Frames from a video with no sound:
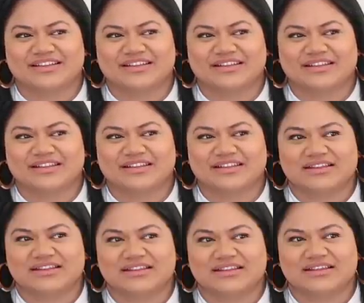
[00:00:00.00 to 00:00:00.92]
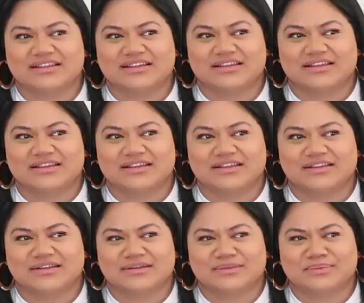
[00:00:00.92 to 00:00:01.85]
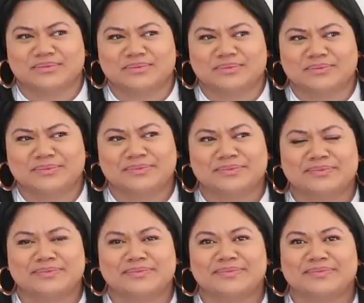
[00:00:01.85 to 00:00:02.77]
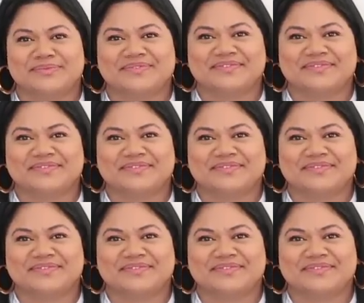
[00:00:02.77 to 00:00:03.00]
The person shown says nothing.